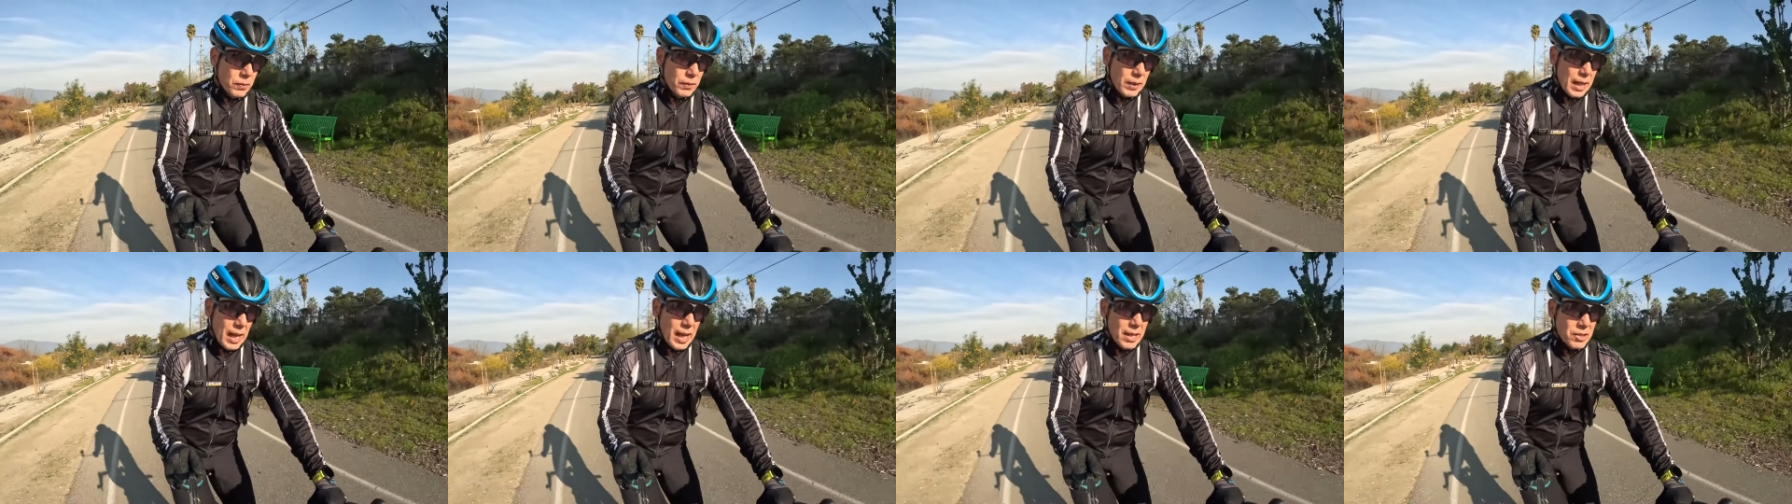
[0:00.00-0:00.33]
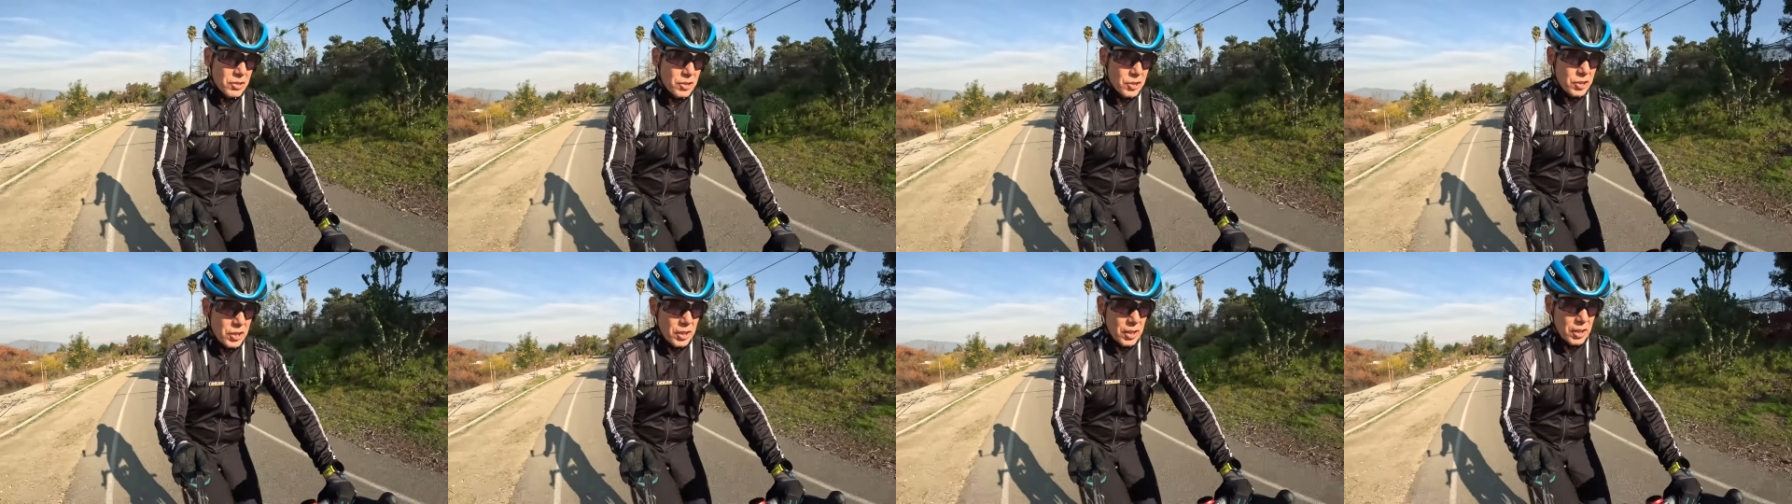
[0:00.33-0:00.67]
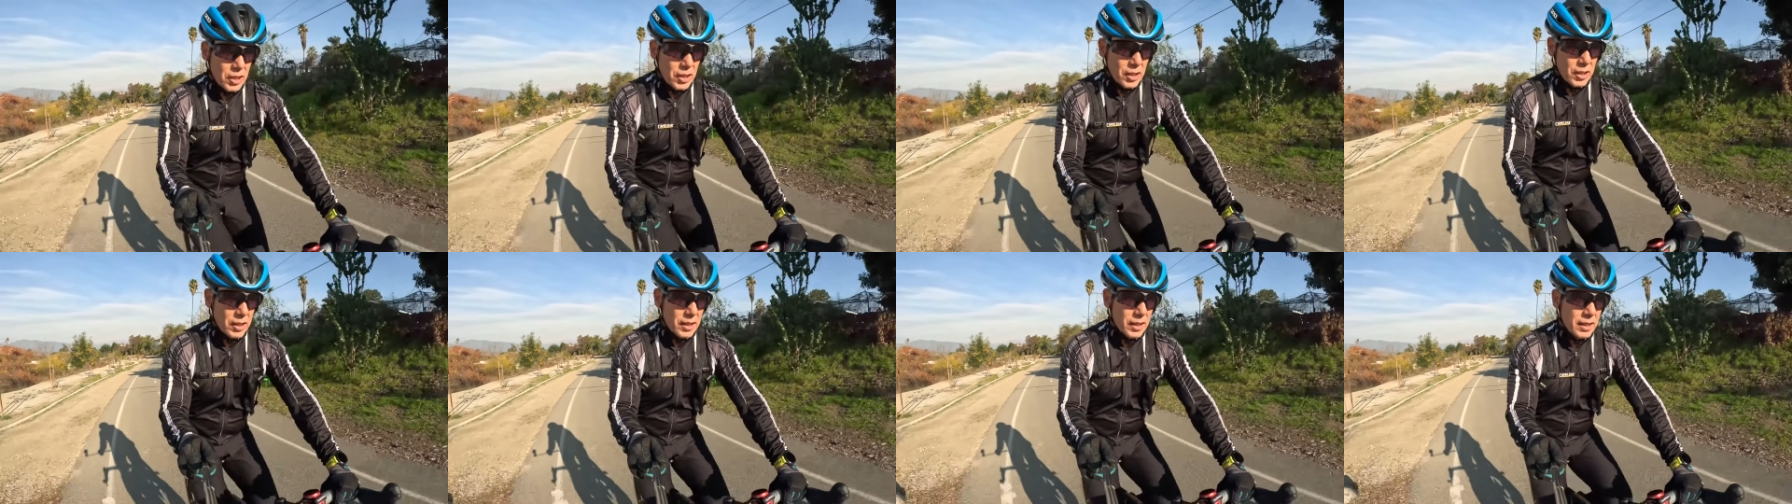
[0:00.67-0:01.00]
last
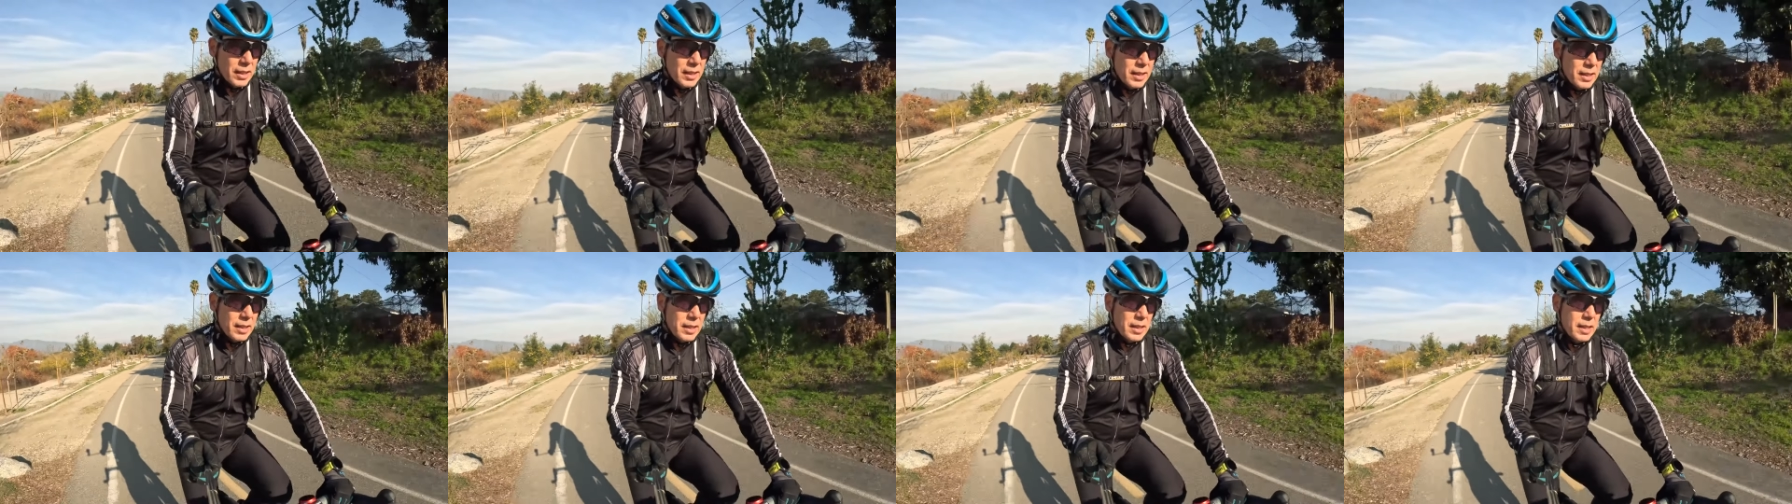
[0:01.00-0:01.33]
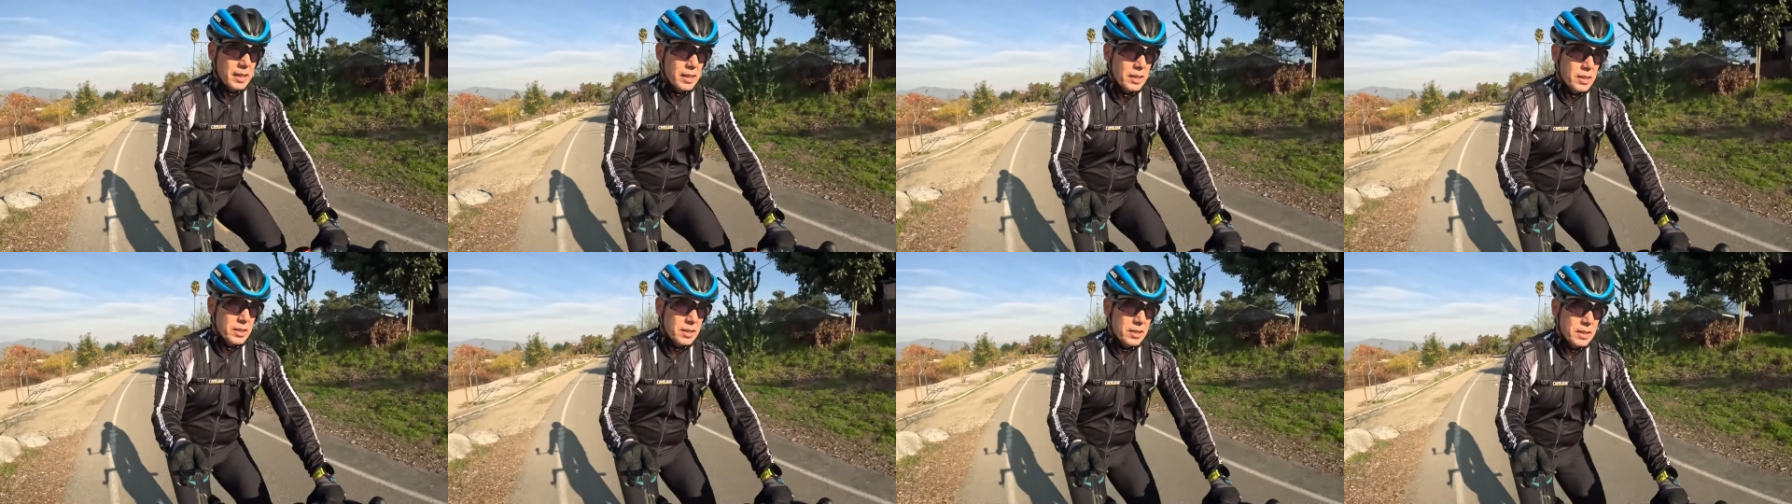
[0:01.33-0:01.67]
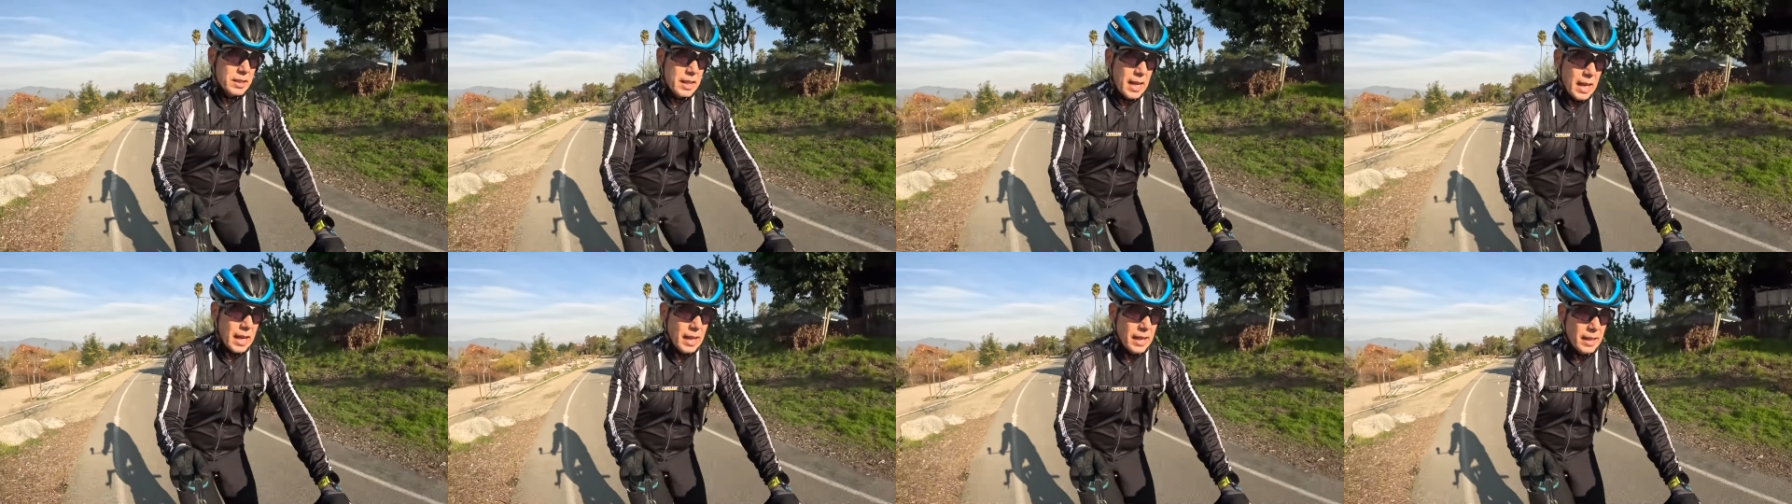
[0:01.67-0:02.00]
year
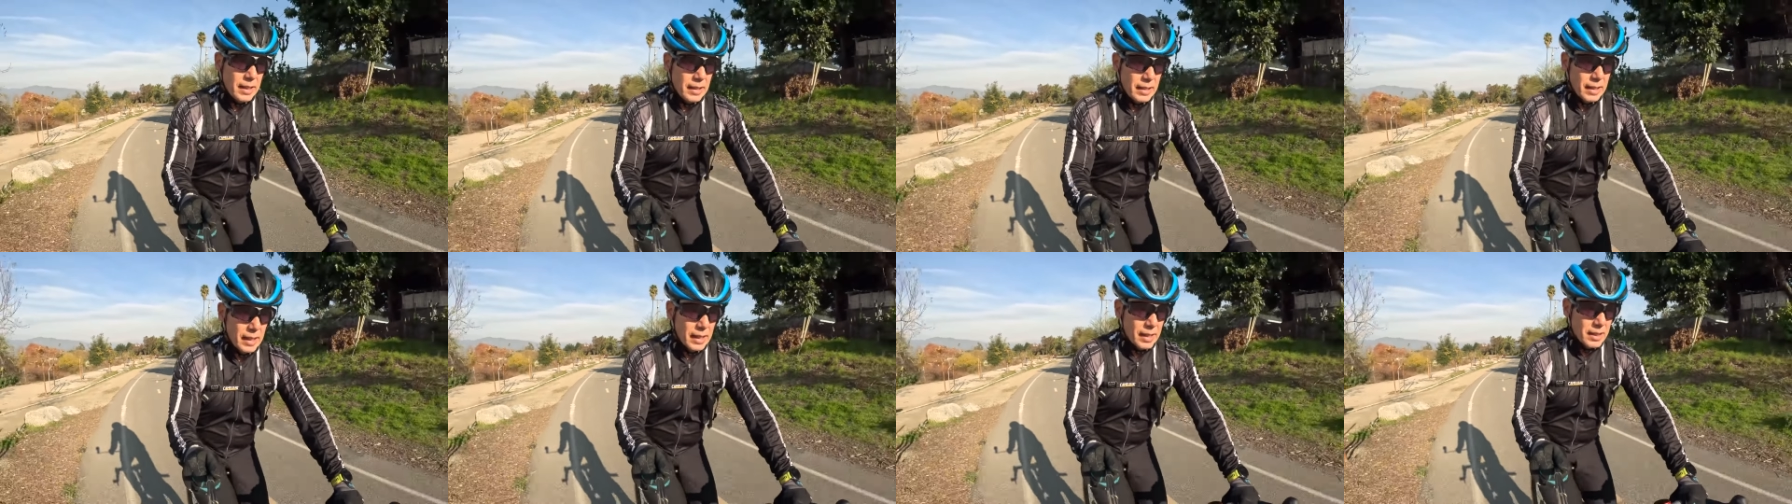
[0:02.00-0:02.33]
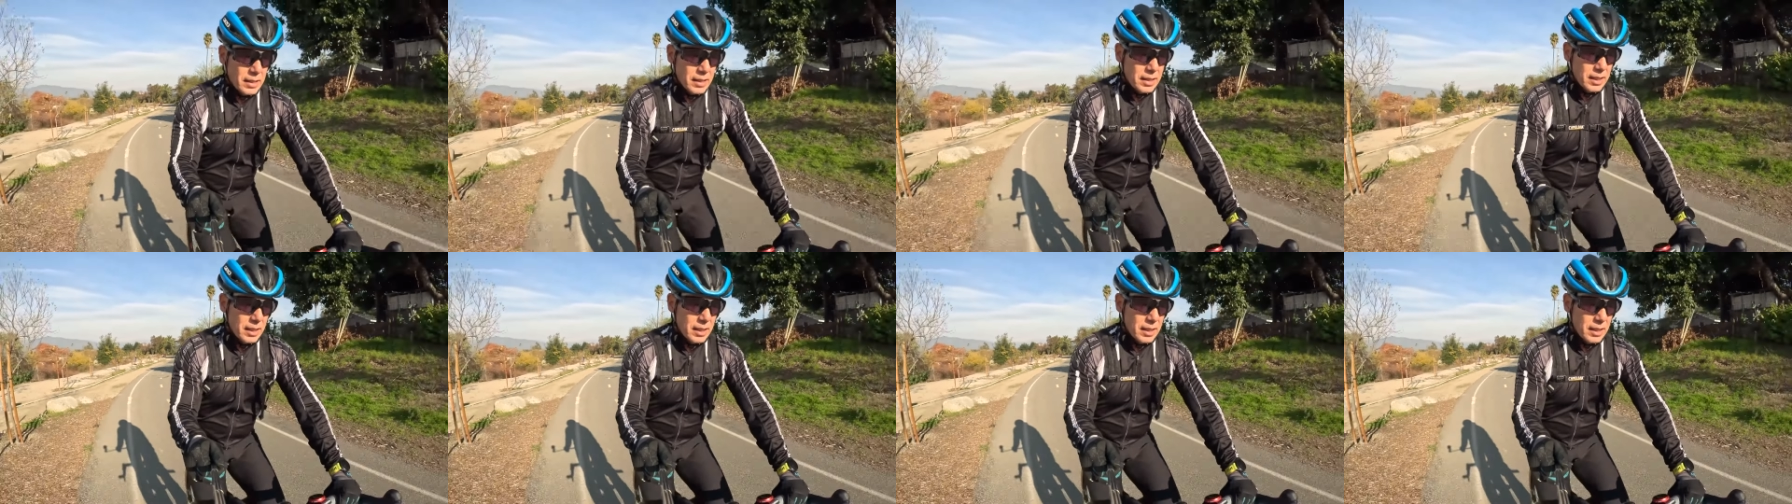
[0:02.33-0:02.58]
saying that